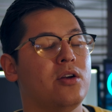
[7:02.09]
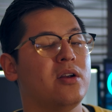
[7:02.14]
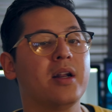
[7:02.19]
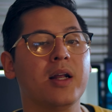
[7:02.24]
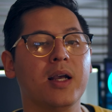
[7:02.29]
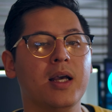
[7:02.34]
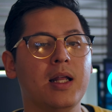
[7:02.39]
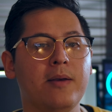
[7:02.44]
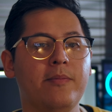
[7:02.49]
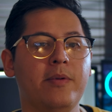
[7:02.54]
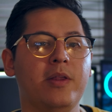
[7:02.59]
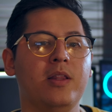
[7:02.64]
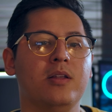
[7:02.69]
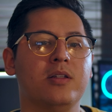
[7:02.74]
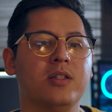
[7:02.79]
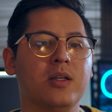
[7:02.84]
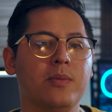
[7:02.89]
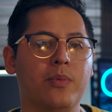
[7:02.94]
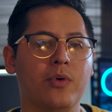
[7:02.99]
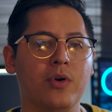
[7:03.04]
you're not gonna be
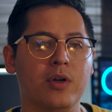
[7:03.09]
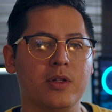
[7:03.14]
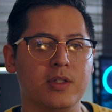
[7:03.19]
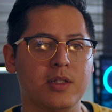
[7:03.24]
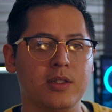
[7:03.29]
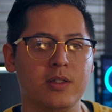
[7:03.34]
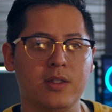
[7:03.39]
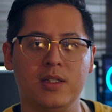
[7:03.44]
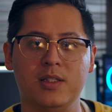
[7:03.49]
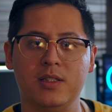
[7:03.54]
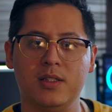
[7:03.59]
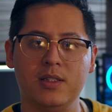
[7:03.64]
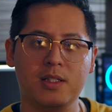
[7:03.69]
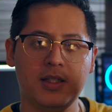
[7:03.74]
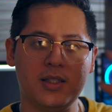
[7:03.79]
disappointed.